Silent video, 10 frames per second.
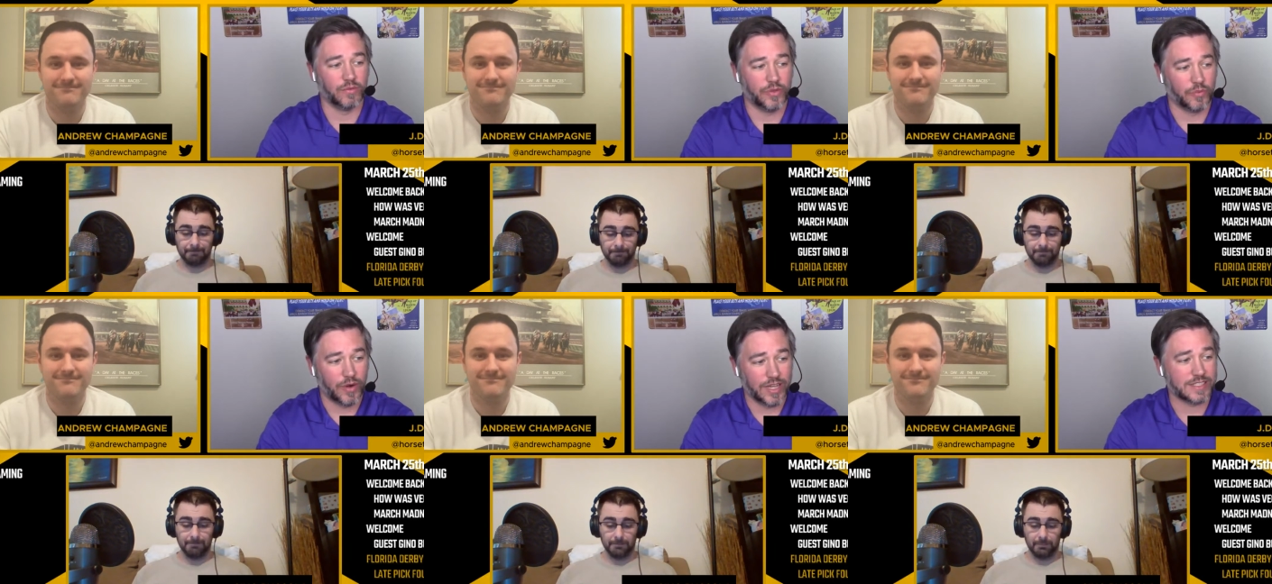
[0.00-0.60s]
Speaker 1: the
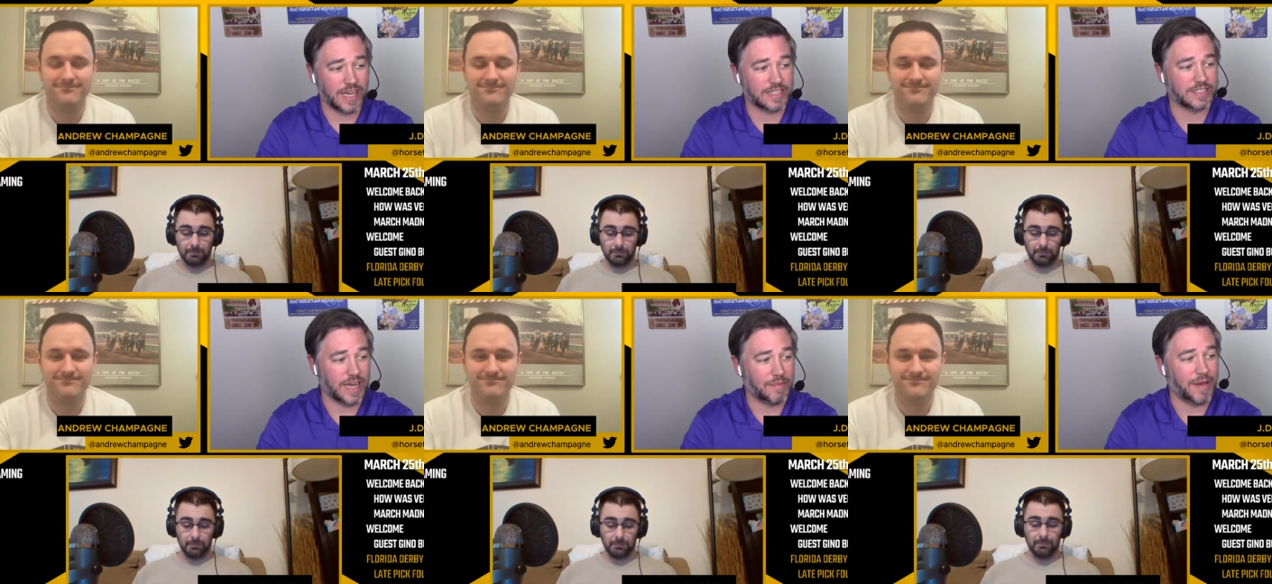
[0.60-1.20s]
race last
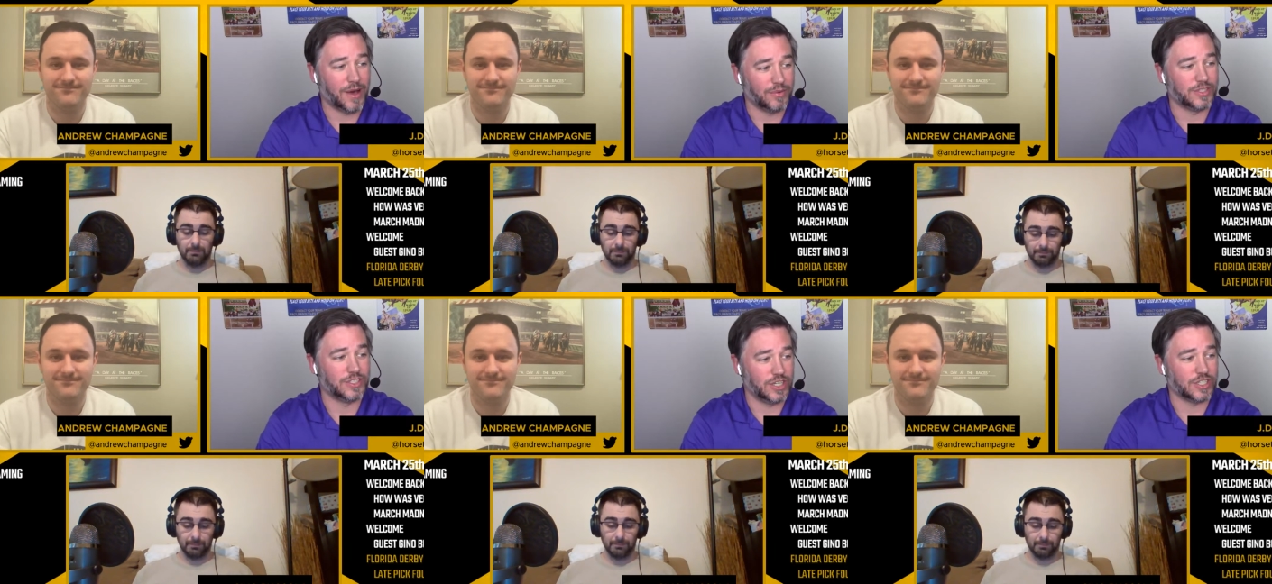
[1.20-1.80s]
time out was
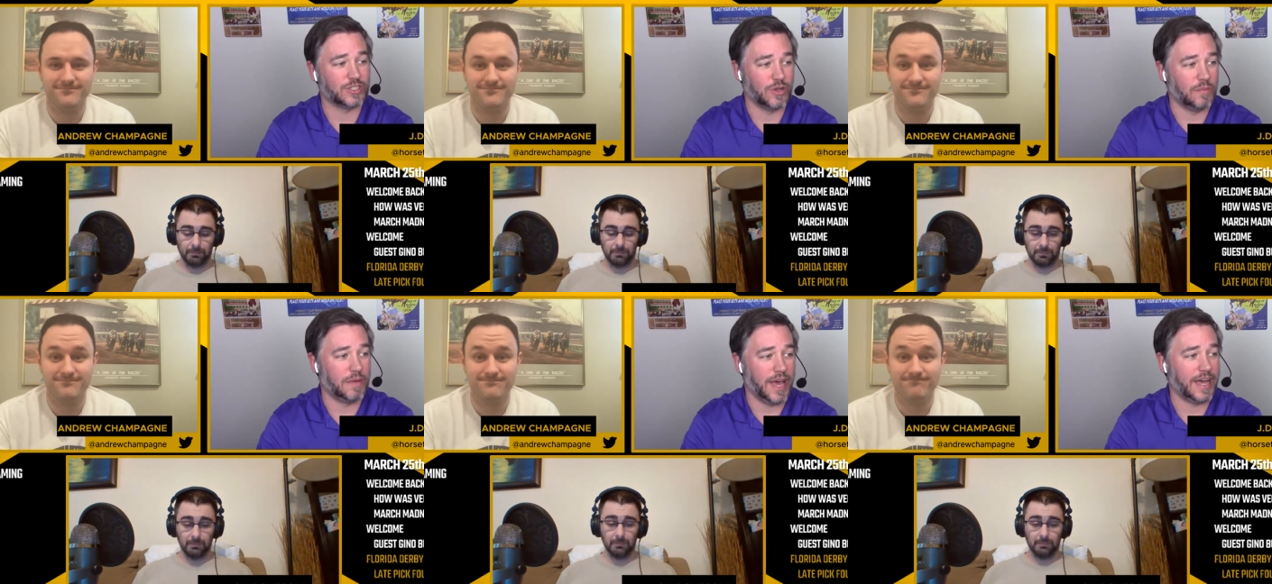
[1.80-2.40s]
just so
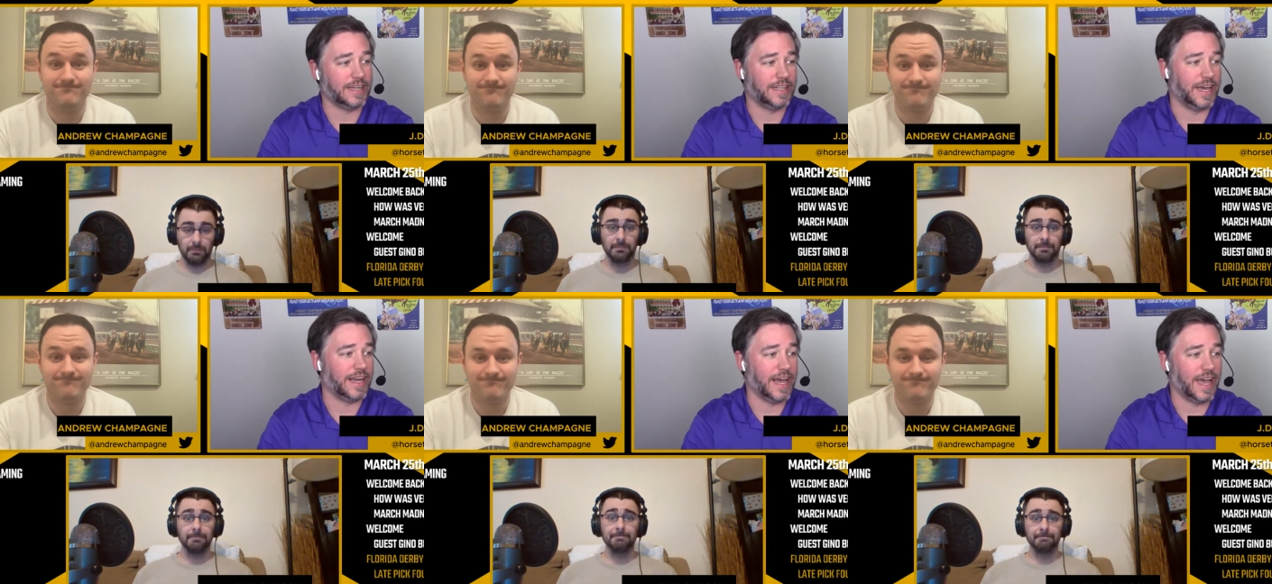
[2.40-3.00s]
bad that
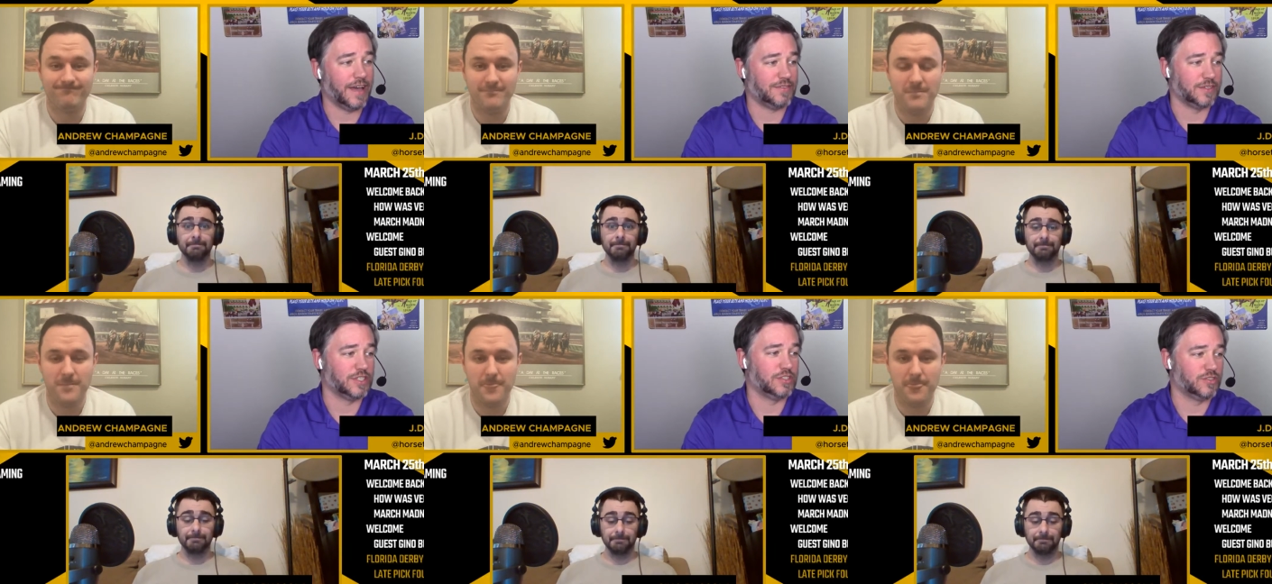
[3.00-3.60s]
I have to
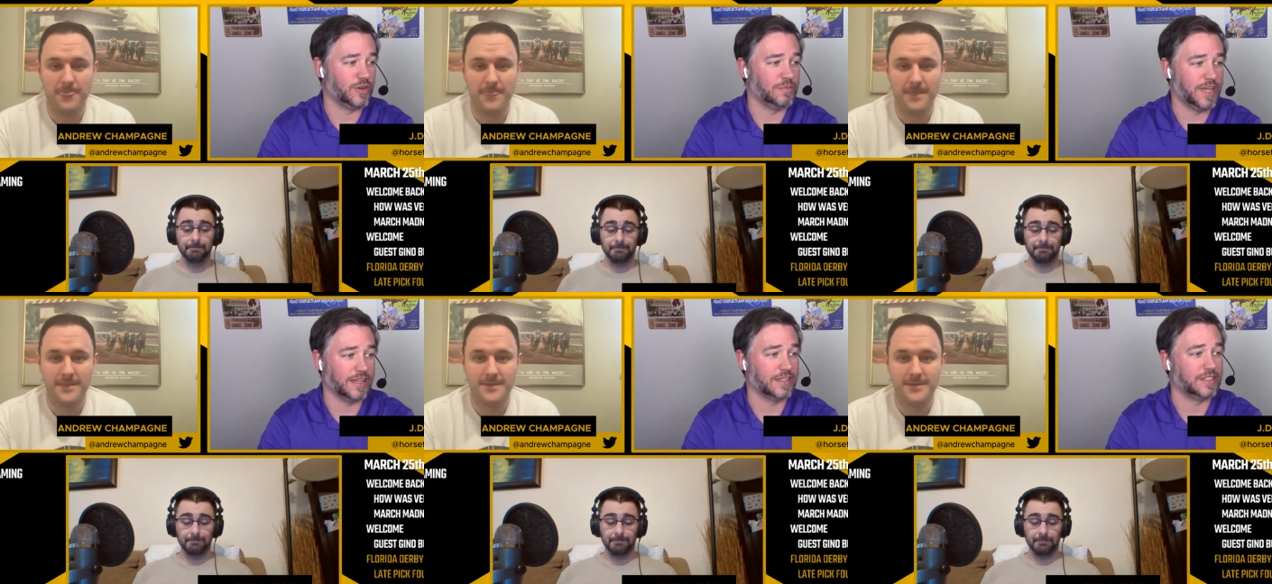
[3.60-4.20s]
trim down
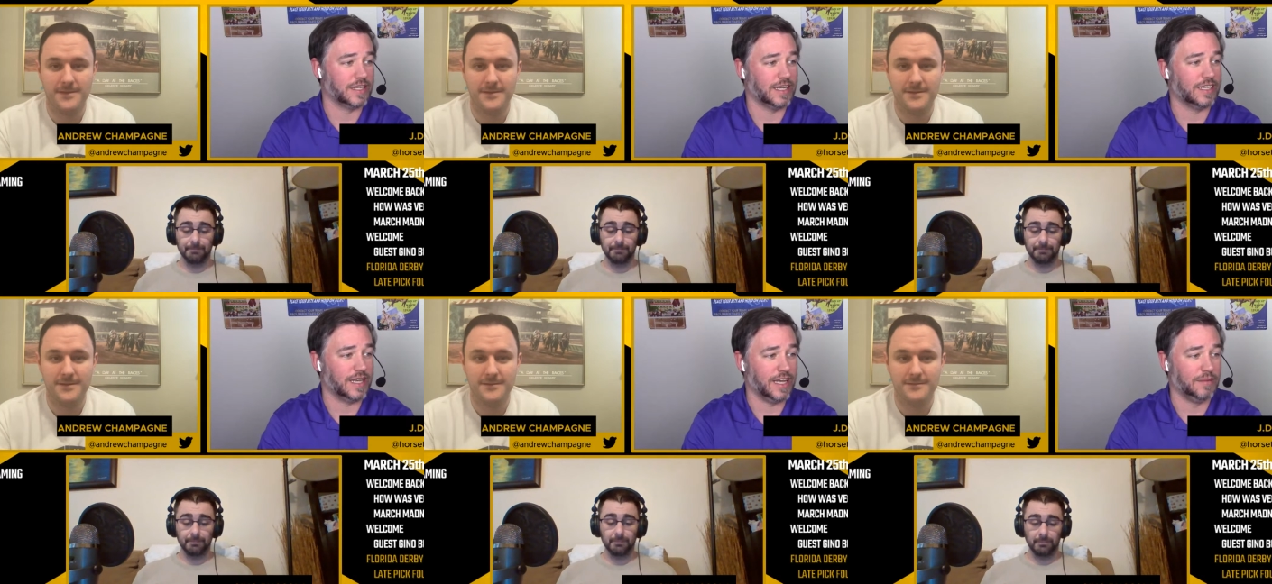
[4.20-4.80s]
the ticket,
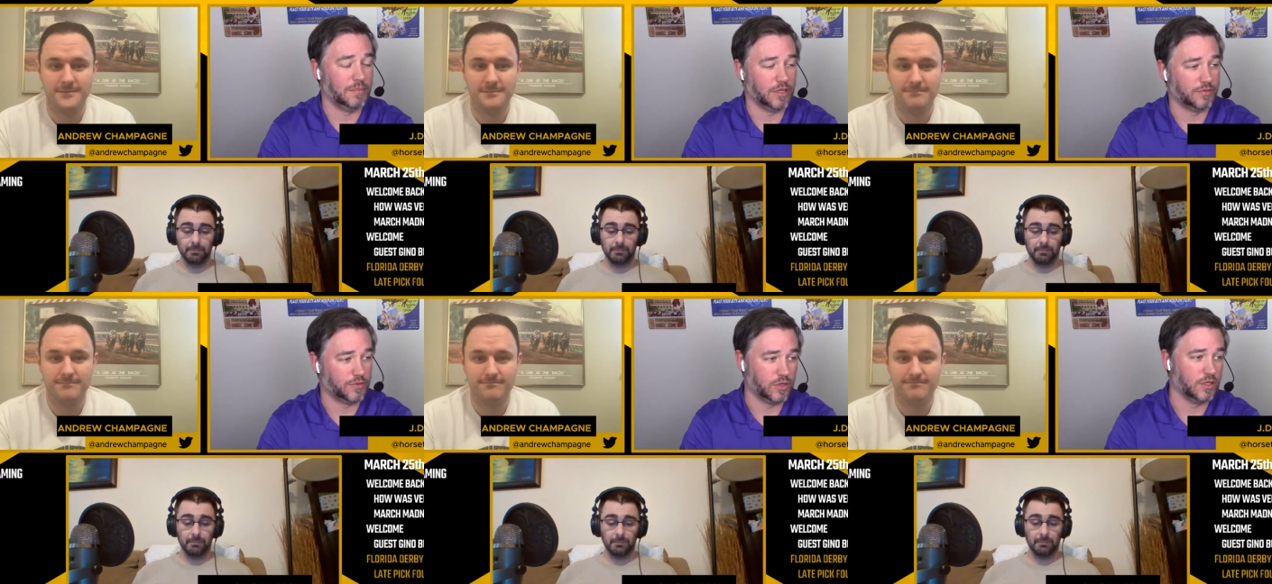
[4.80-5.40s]
and
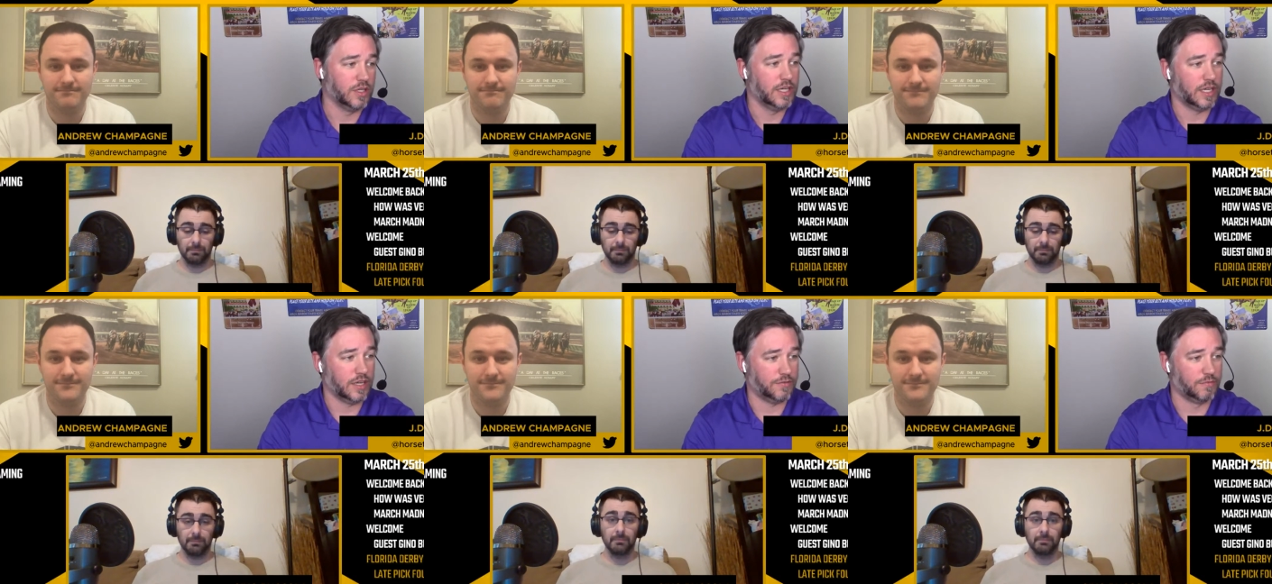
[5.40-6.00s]
Millefeuille if